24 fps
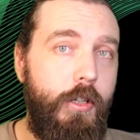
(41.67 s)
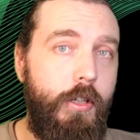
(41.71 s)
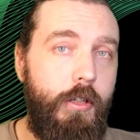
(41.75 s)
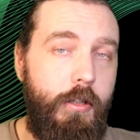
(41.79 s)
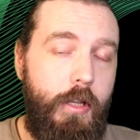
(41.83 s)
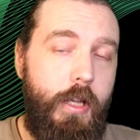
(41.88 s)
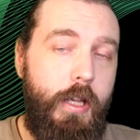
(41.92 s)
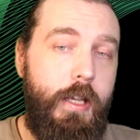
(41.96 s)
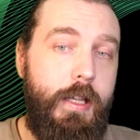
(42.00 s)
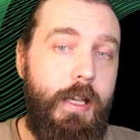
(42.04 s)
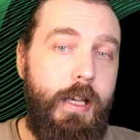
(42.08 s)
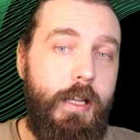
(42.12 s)

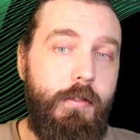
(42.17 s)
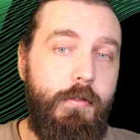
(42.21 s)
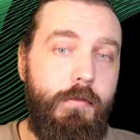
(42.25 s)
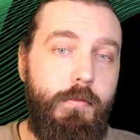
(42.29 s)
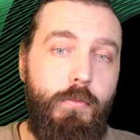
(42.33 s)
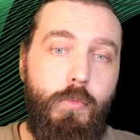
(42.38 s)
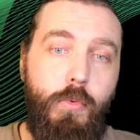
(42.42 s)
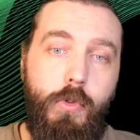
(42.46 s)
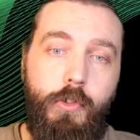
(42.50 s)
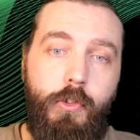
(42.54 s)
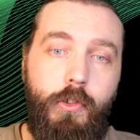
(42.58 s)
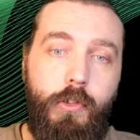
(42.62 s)
again,
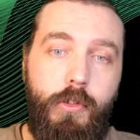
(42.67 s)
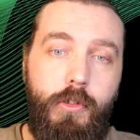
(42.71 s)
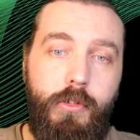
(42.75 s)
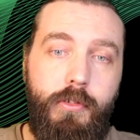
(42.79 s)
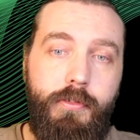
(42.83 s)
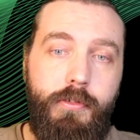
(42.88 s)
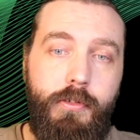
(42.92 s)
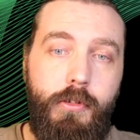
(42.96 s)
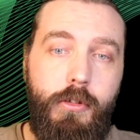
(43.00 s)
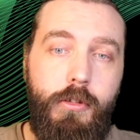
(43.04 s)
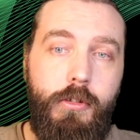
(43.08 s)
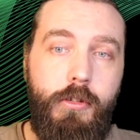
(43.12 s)
what to look
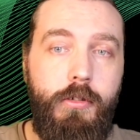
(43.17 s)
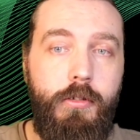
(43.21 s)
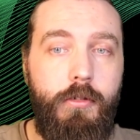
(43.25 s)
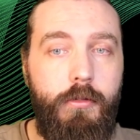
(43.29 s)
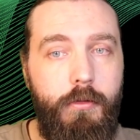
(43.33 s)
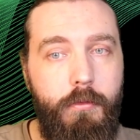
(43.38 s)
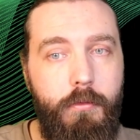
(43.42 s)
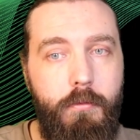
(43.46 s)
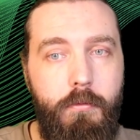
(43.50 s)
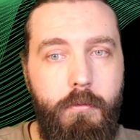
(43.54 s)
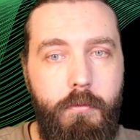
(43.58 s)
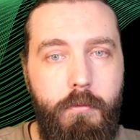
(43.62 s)
for,
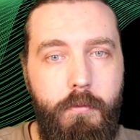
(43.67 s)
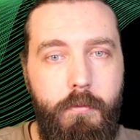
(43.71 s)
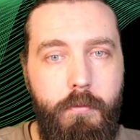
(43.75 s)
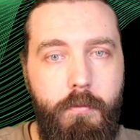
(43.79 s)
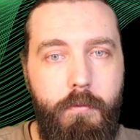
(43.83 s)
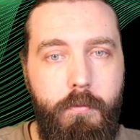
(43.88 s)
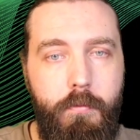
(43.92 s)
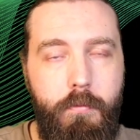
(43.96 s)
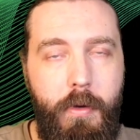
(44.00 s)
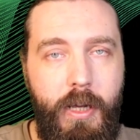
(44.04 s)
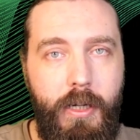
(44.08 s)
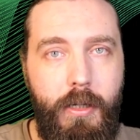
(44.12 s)

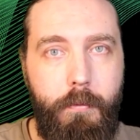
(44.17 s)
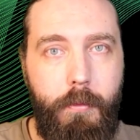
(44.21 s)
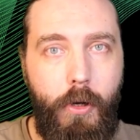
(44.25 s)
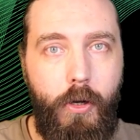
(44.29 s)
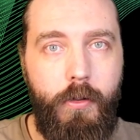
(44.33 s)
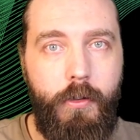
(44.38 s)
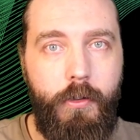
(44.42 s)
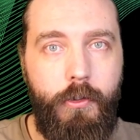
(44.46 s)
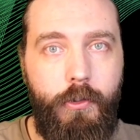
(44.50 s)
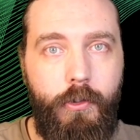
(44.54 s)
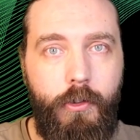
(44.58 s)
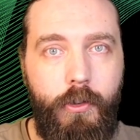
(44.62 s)
better
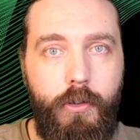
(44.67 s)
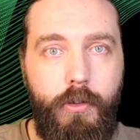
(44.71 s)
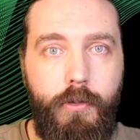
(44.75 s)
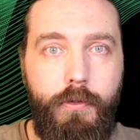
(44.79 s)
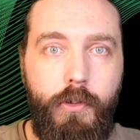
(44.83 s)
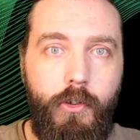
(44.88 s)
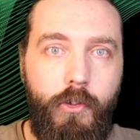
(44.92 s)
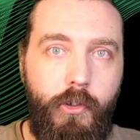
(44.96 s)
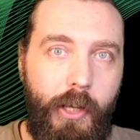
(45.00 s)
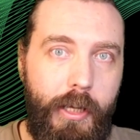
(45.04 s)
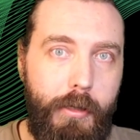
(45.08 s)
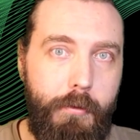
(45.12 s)
bonuses
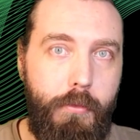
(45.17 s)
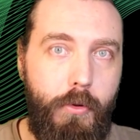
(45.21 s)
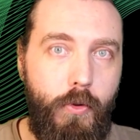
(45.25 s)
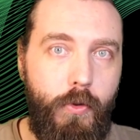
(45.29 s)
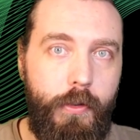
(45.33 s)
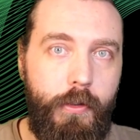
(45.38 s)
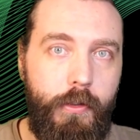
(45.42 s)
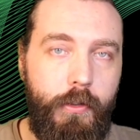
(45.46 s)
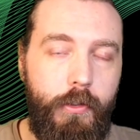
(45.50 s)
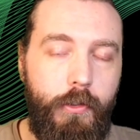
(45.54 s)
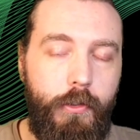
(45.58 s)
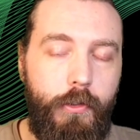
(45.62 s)
for tech
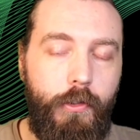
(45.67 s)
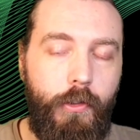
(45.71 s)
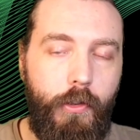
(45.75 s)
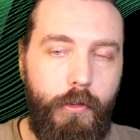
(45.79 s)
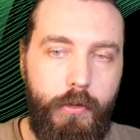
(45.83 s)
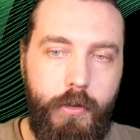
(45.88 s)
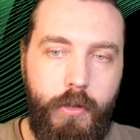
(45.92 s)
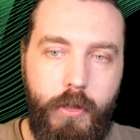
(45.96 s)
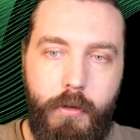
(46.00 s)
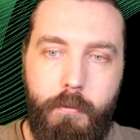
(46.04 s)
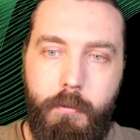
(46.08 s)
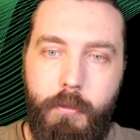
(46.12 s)
points so
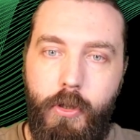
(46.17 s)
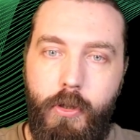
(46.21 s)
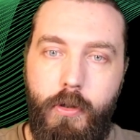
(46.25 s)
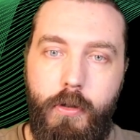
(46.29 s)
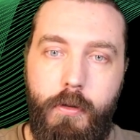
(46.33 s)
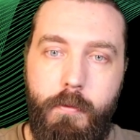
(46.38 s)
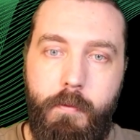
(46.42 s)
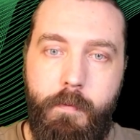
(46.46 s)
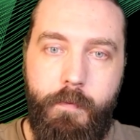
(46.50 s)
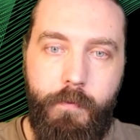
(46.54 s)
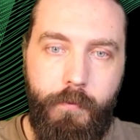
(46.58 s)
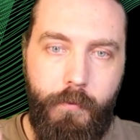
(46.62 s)
you can
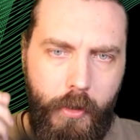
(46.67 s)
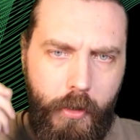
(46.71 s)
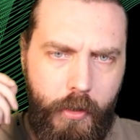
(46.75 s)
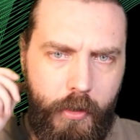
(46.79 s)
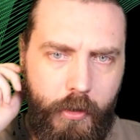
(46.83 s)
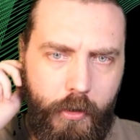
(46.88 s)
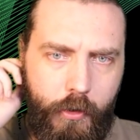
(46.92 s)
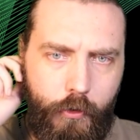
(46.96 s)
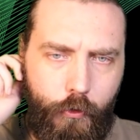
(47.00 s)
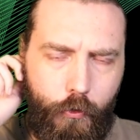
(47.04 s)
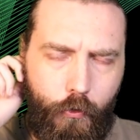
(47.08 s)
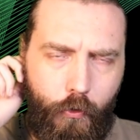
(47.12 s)
become
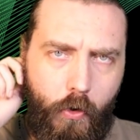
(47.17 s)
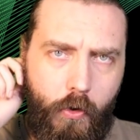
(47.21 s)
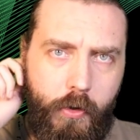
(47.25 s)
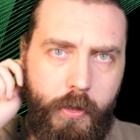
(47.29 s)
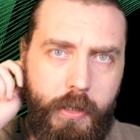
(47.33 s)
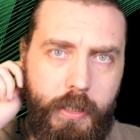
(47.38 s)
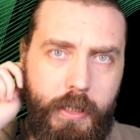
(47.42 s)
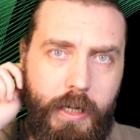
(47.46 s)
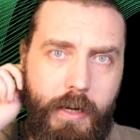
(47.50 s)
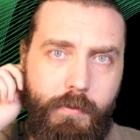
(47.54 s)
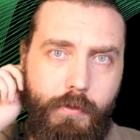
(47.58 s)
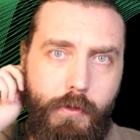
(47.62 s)
stronger
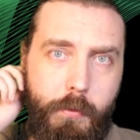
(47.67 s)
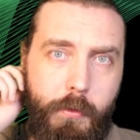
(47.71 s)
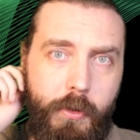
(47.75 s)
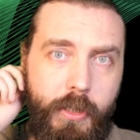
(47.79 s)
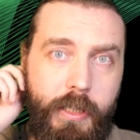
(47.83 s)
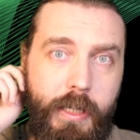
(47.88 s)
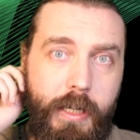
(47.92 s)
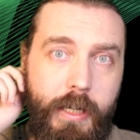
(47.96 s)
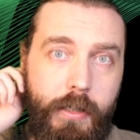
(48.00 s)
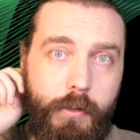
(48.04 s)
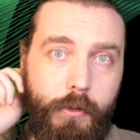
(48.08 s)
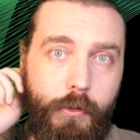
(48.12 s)
than
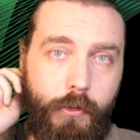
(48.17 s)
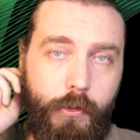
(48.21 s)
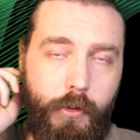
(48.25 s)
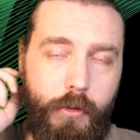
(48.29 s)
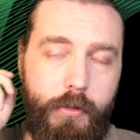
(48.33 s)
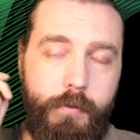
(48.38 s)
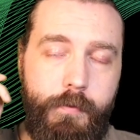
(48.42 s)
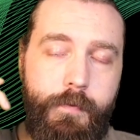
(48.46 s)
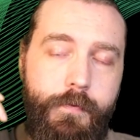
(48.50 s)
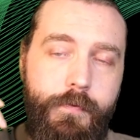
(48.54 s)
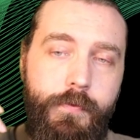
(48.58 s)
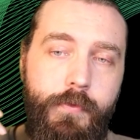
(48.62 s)
everybody else.
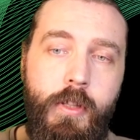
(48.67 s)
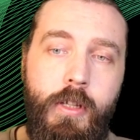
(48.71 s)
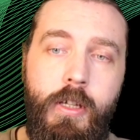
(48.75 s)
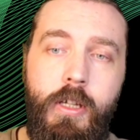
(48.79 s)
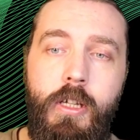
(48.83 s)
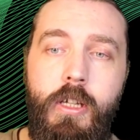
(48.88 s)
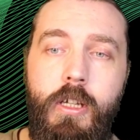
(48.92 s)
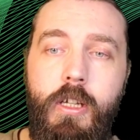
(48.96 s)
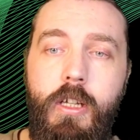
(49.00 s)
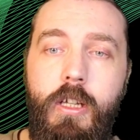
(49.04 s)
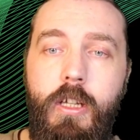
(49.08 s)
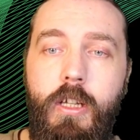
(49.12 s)
So
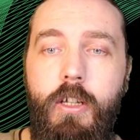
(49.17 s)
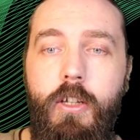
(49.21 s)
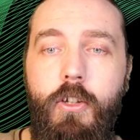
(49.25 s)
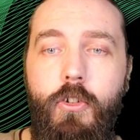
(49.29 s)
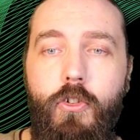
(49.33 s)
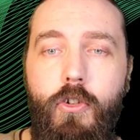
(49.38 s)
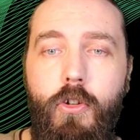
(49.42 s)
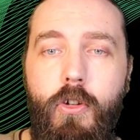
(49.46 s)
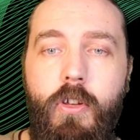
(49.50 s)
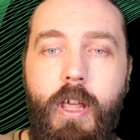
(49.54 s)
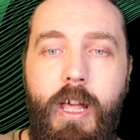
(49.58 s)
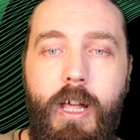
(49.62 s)

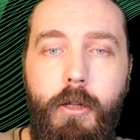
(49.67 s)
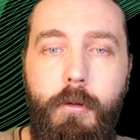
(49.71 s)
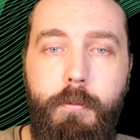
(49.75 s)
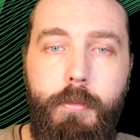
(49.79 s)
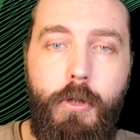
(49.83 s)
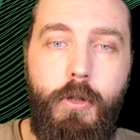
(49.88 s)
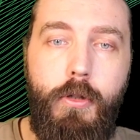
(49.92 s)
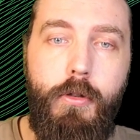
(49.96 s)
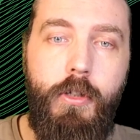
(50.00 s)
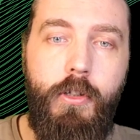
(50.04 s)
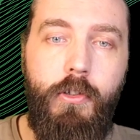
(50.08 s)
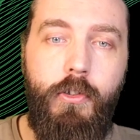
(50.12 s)
should help
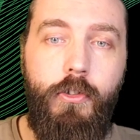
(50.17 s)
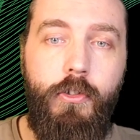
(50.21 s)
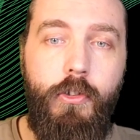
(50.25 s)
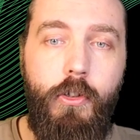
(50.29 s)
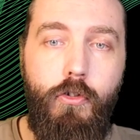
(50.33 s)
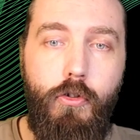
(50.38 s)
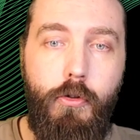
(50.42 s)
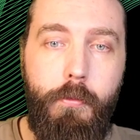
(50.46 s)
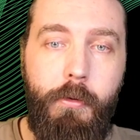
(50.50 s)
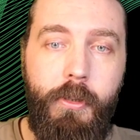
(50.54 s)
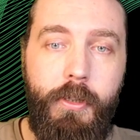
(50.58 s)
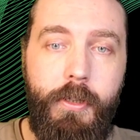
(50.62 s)
you
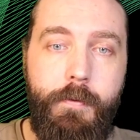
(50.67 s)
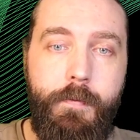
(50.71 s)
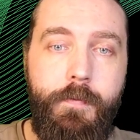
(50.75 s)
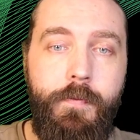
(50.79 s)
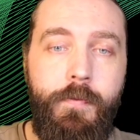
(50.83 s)
considerably.